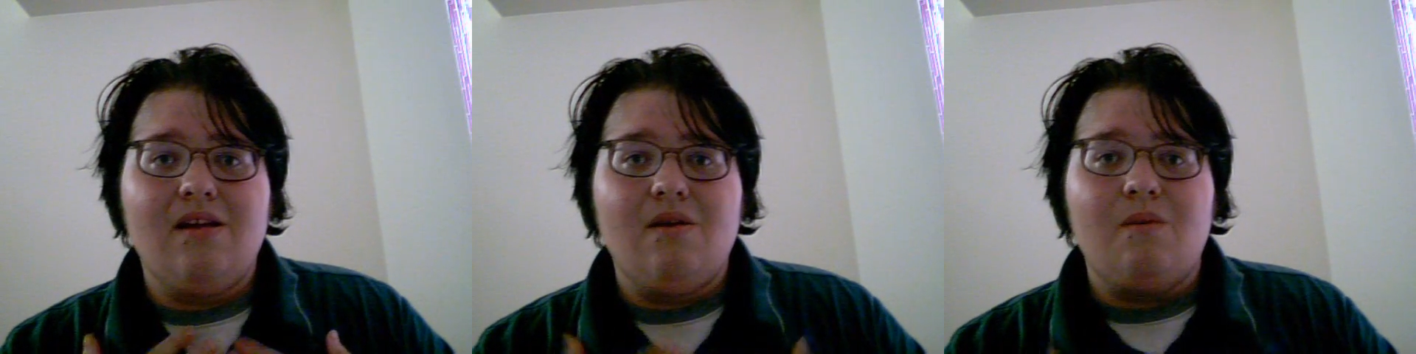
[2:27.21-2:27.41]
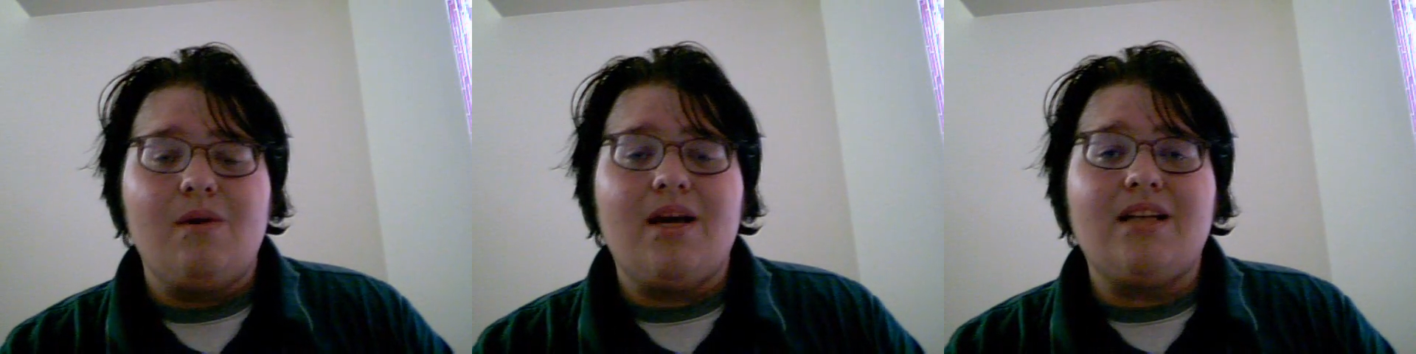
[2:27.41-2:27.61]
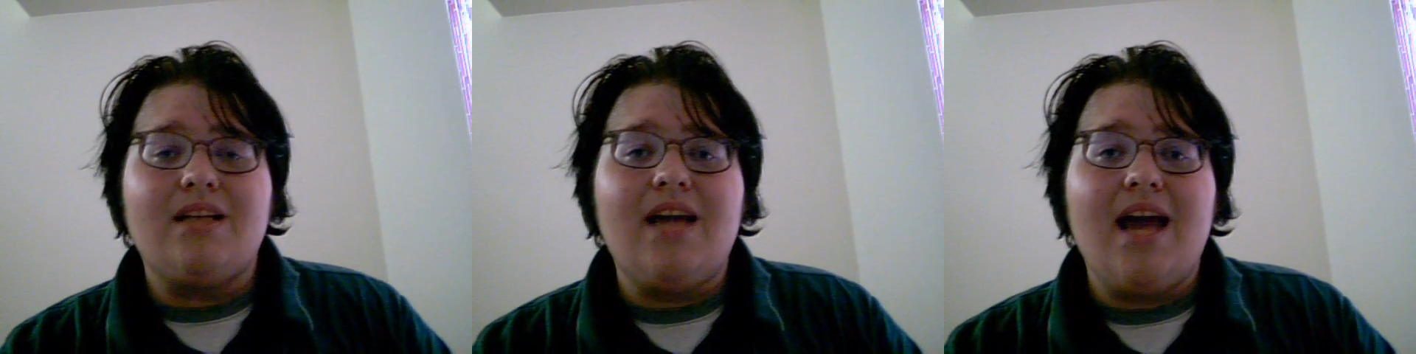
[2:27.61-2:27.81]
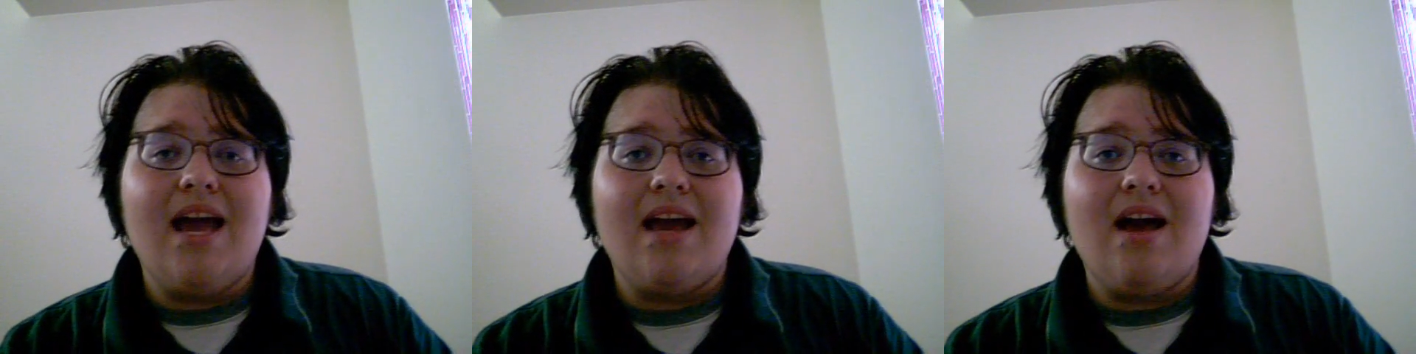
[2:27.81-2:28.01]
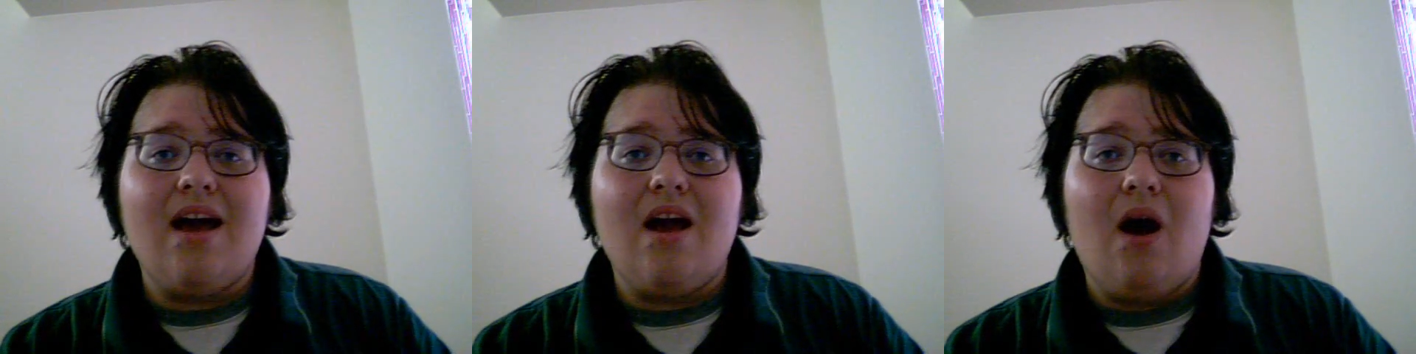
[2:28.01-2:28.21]
We got to hang
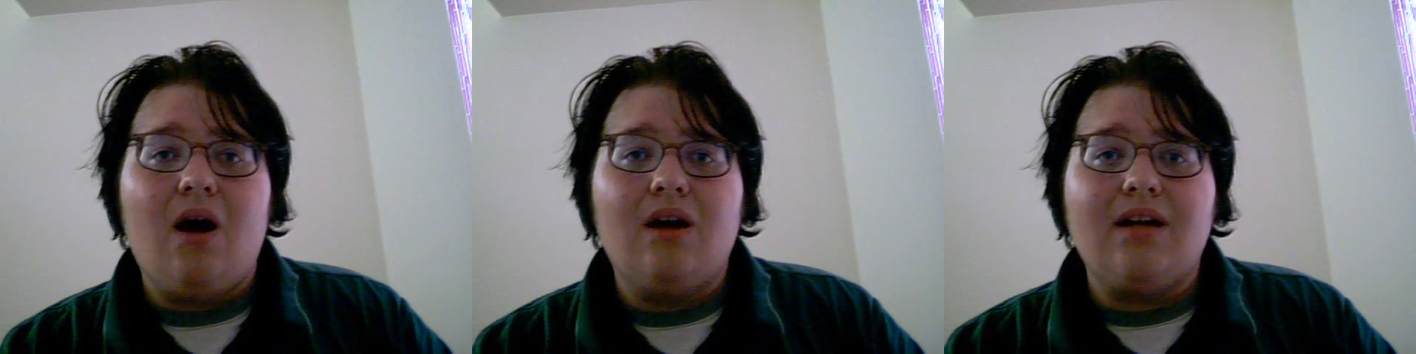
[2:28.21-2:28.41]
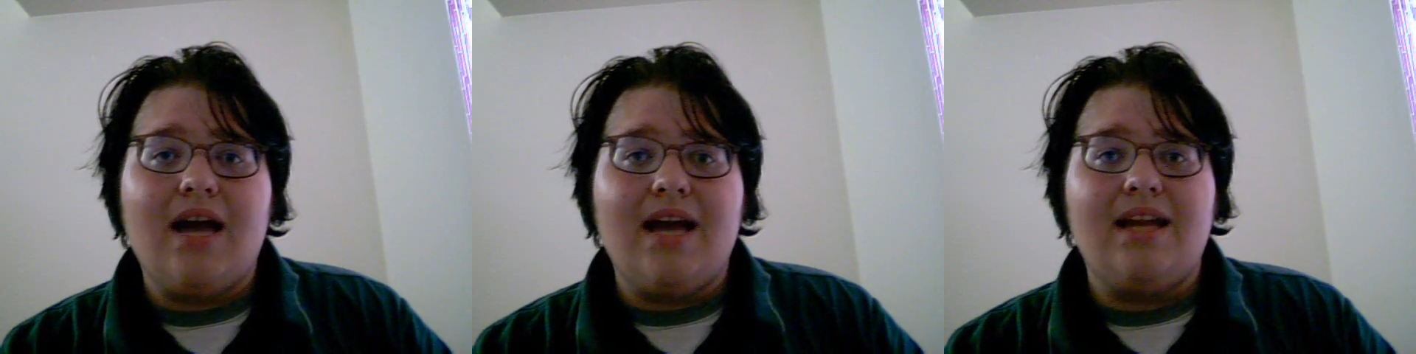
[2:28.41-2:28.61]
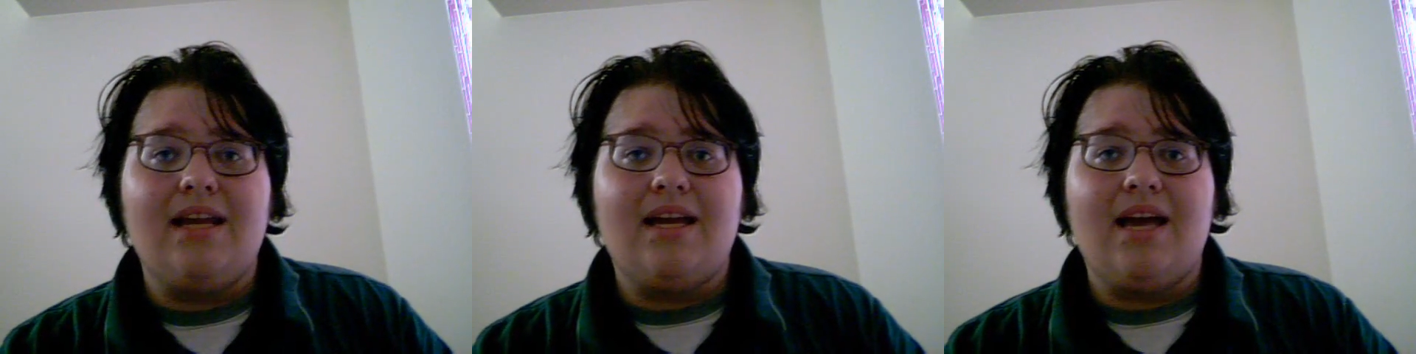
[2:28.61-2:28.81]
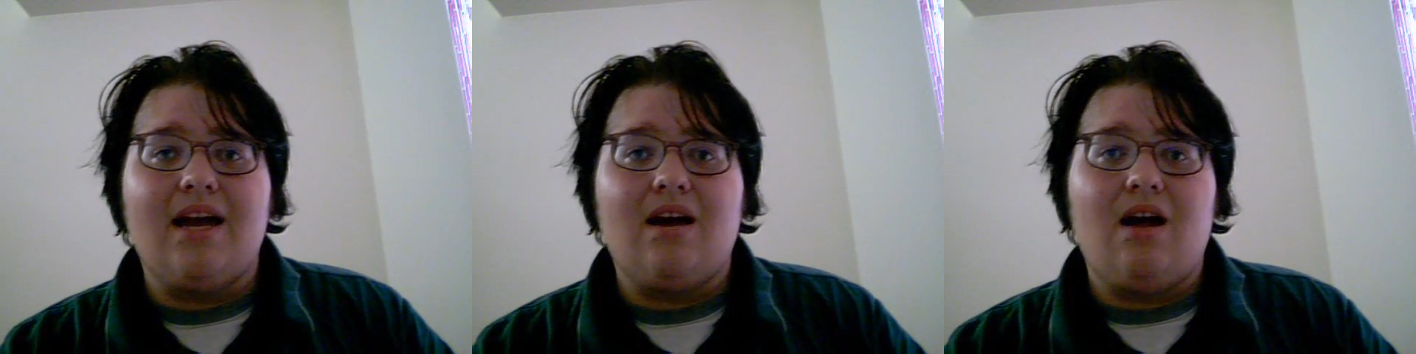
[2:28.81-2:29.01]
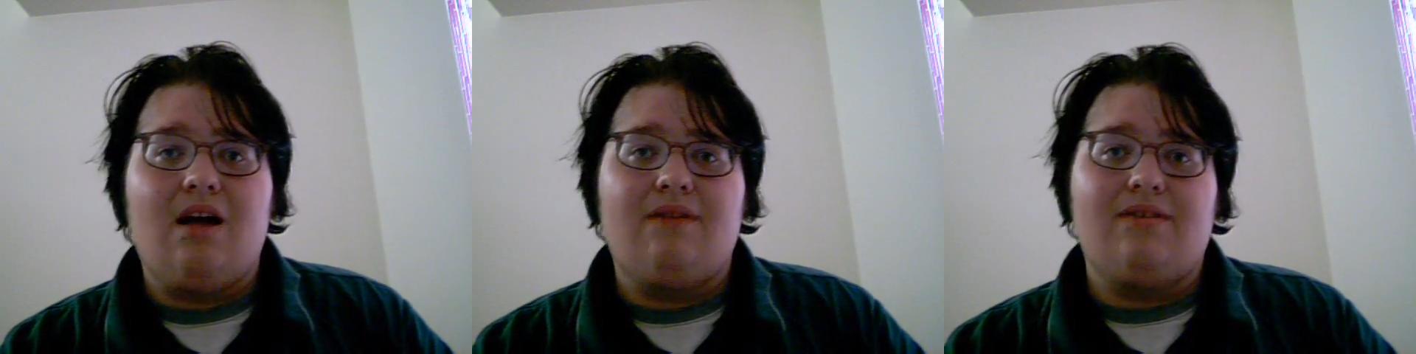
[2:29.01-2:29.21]
out all night and get
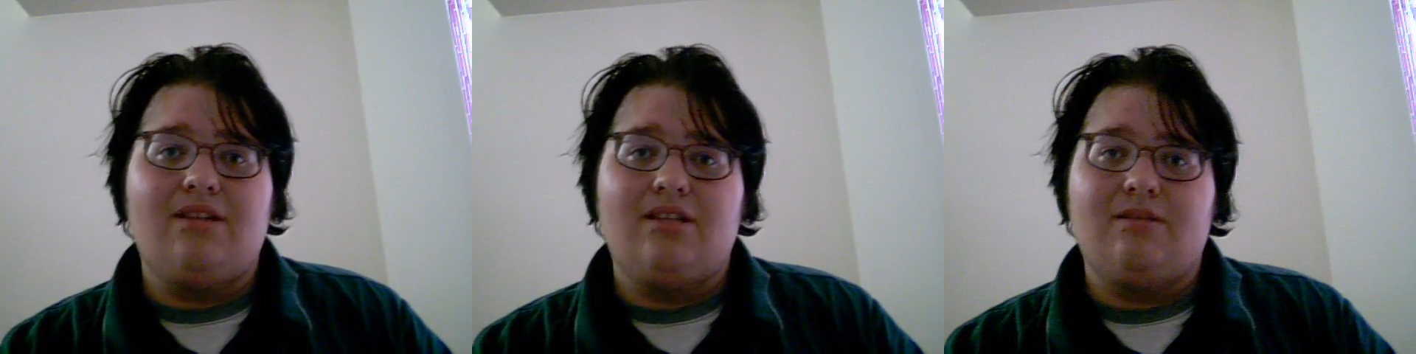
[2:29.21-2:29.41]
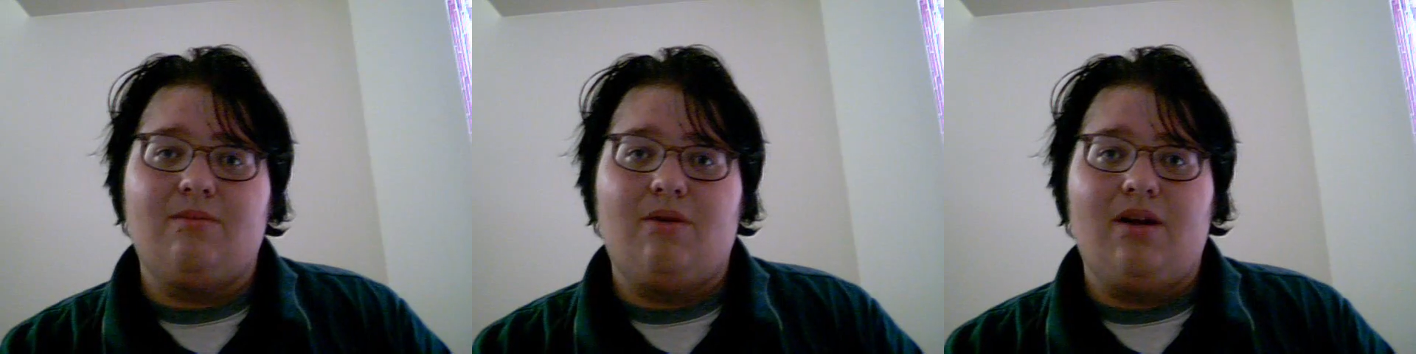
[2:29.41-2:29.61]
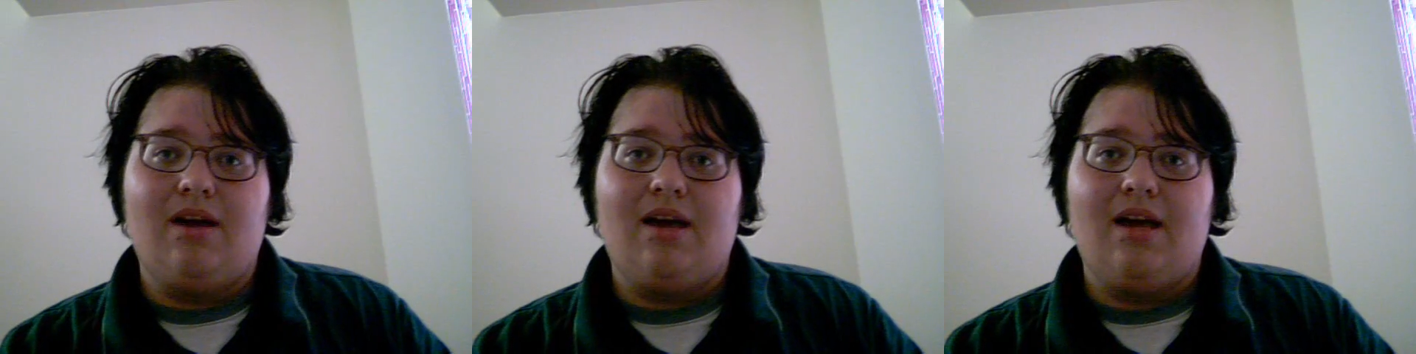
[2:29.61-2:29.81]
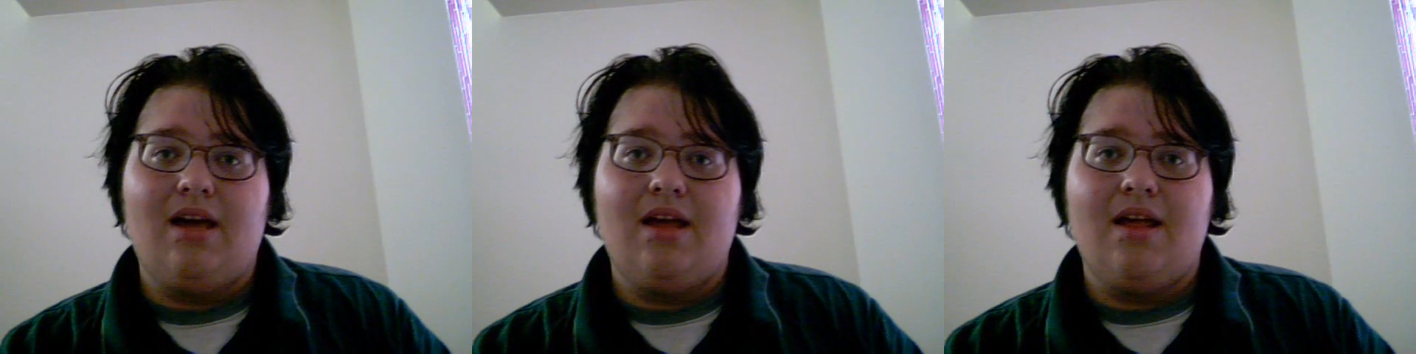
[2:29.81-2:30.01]
coffee this morning.